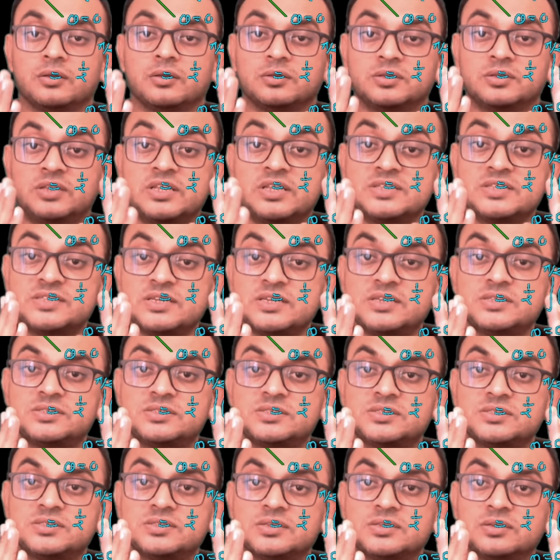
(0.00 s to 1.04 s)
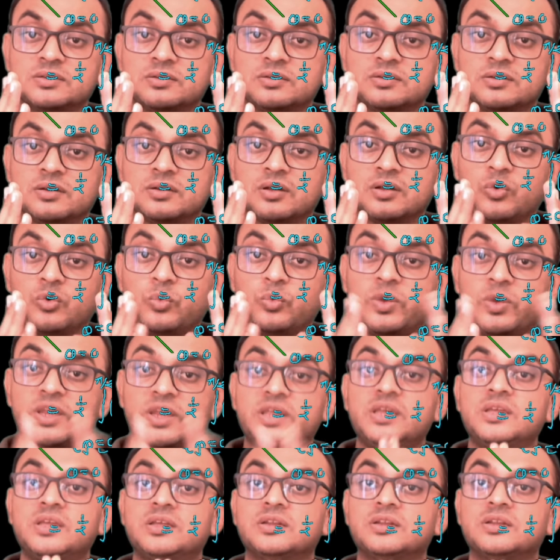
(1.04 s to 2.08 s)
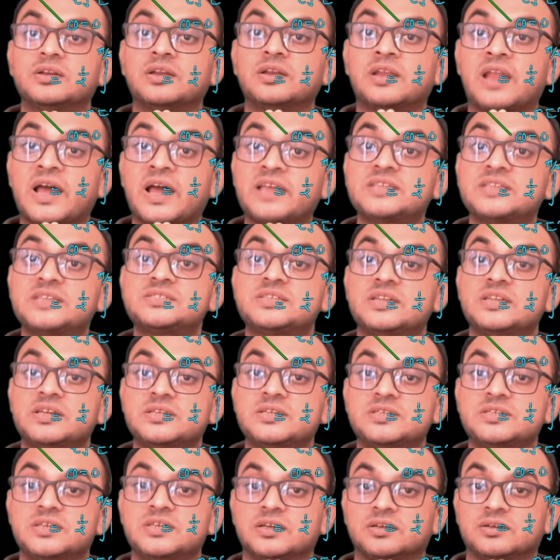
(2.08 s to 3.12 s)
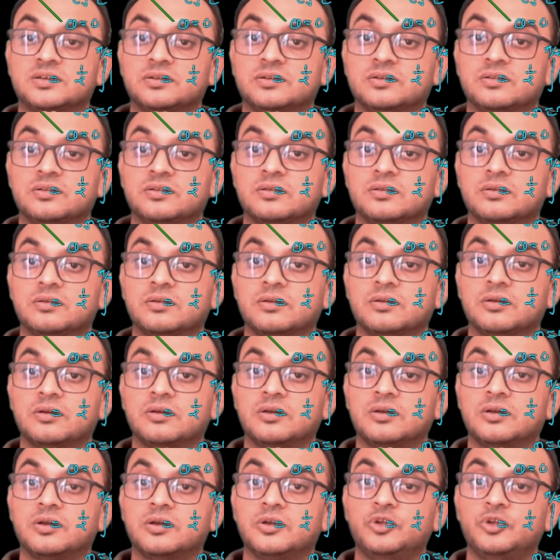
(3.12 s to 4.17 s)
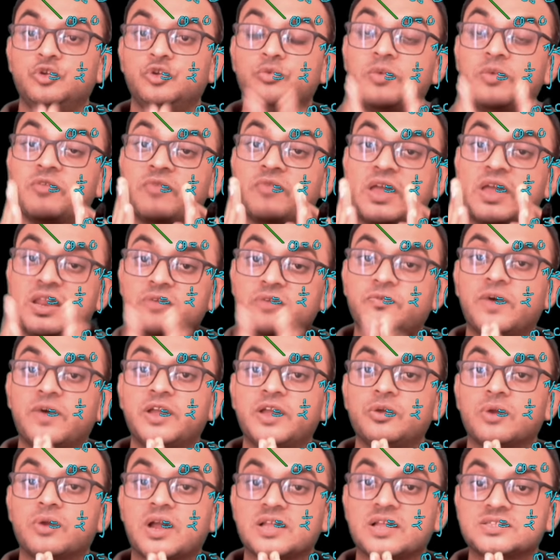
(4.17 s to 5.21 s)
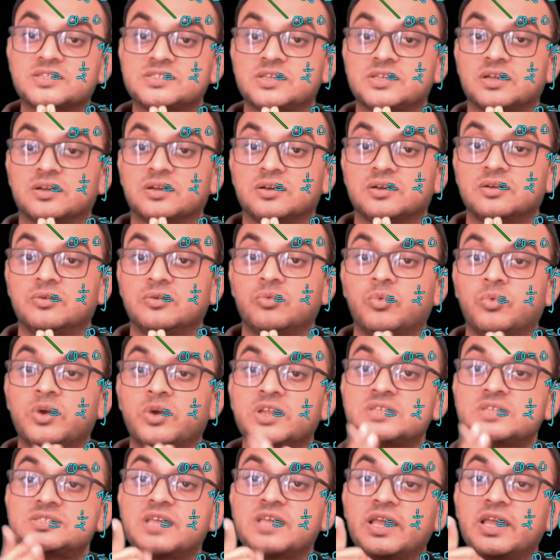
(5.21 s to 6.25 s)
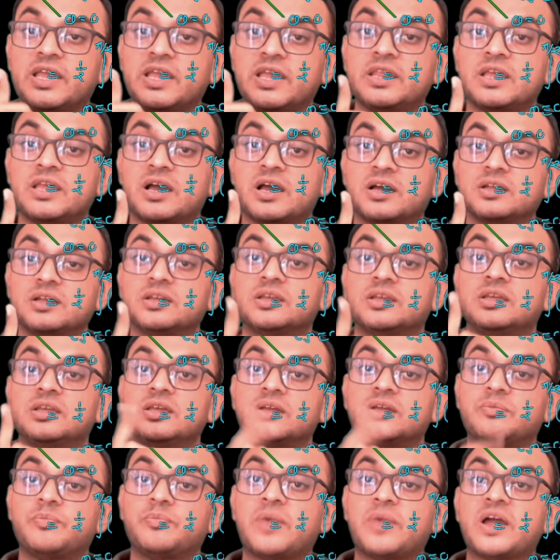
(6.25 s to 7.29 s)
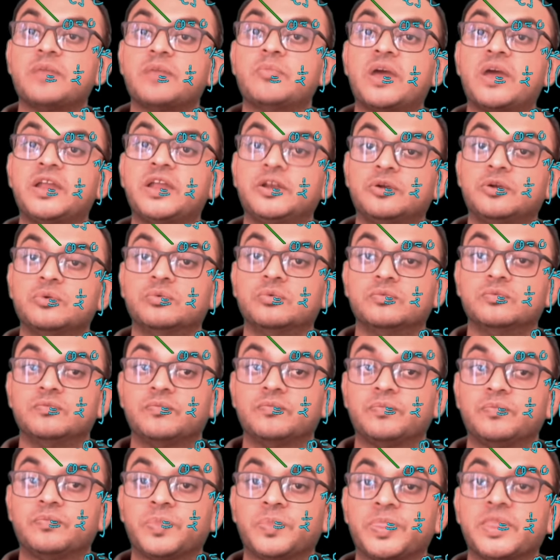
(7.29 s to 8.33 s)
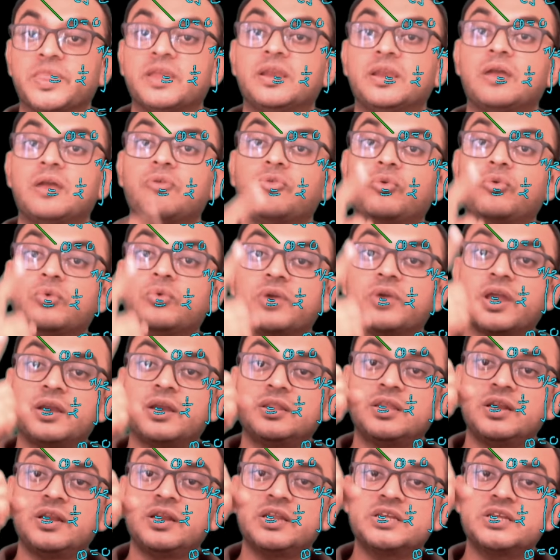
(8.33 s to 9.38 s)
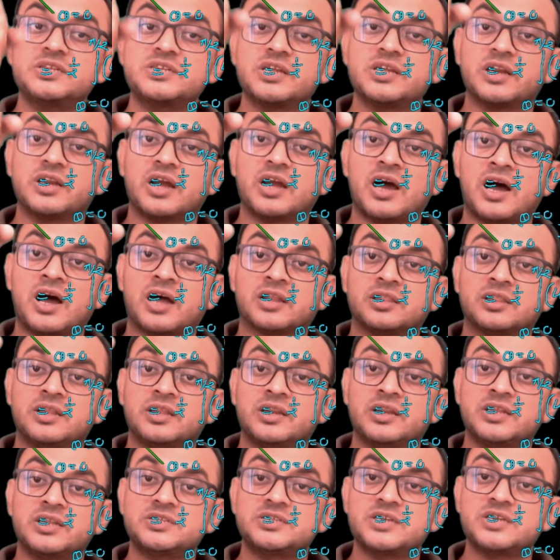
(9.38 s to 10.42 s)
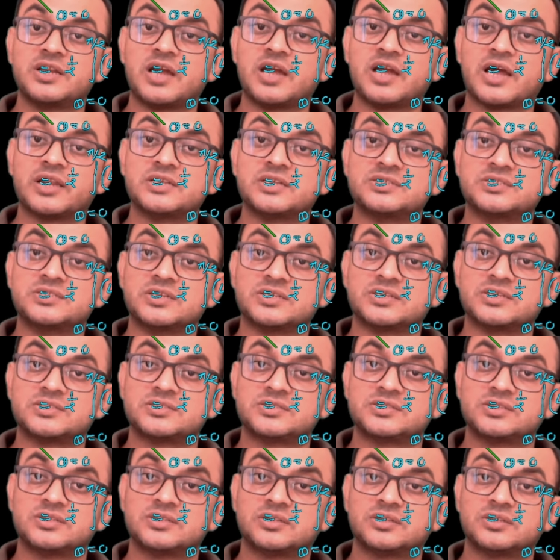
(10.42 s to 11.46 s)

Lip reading: This is very nice region. You may verify your answer. What is the area? Here pi by 2. Now look at the region R. The region R is this.